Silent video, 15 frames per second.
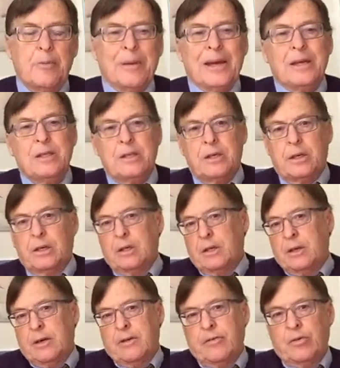pacing
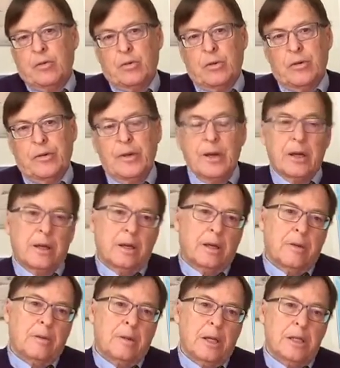of your thing.
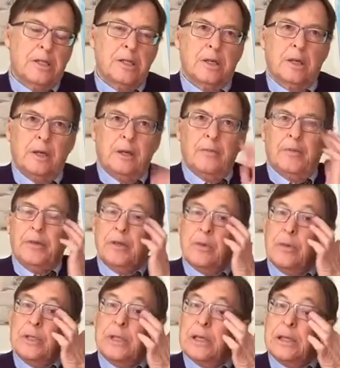And that's,
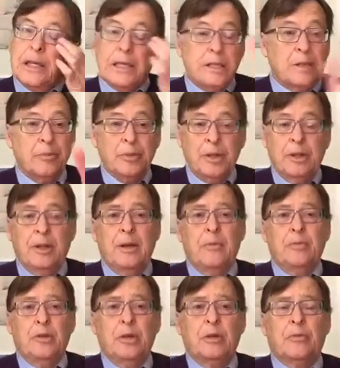once again, that's completely
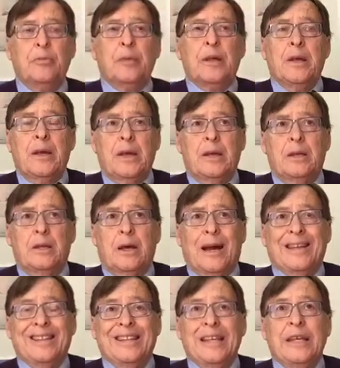up to you. And
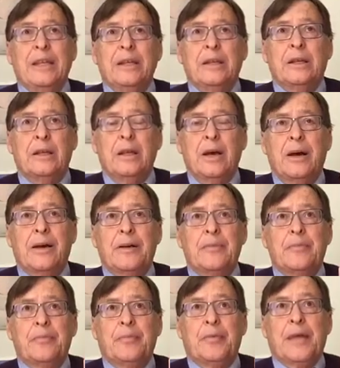I think that
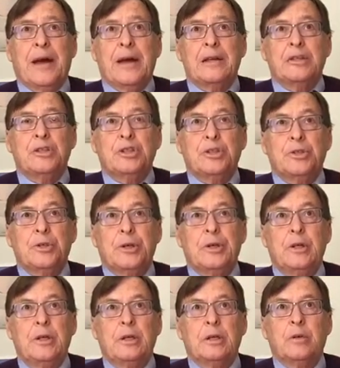that
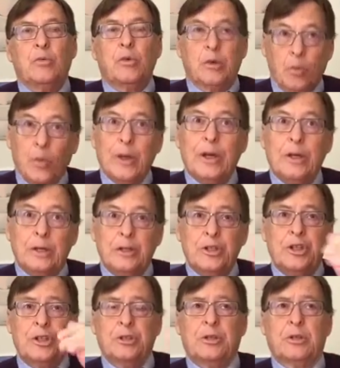will and